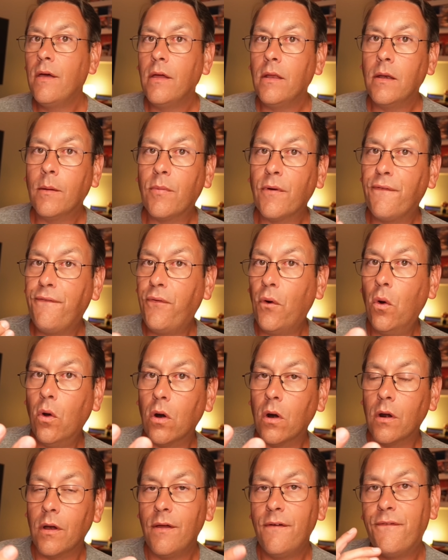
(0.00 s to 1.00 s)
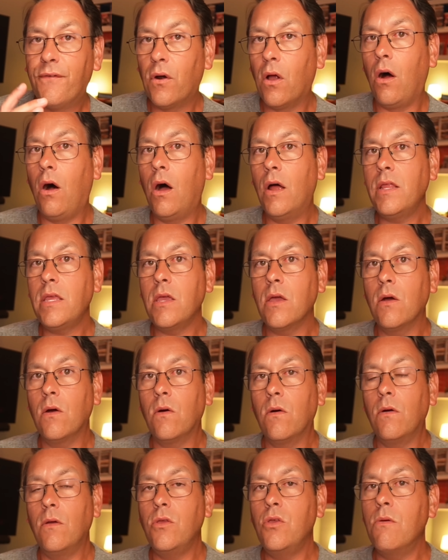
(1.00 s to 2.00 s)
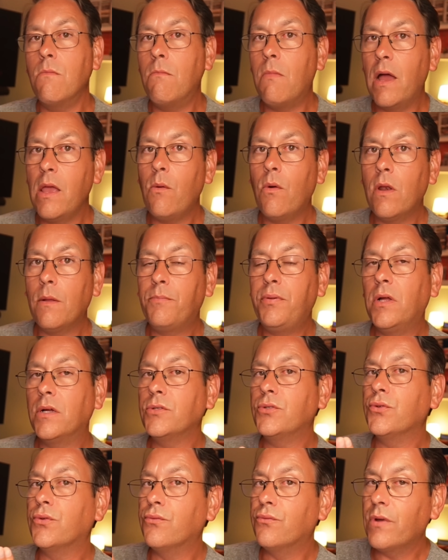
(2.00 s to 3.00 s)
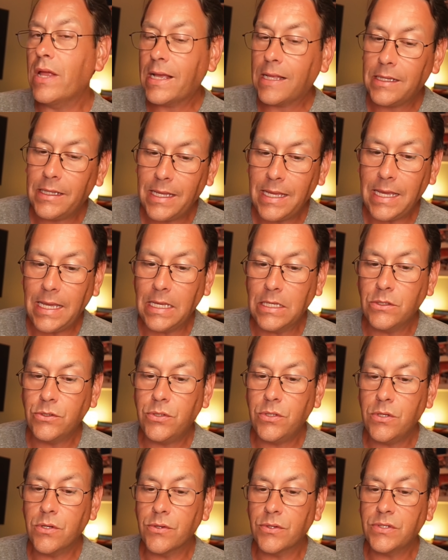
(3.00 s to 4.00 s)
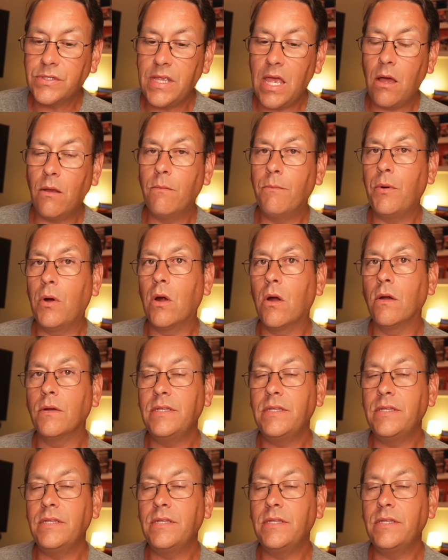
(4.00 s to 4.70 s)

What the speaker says: Number 4, for audio, you might want to plug directly into your soundbar.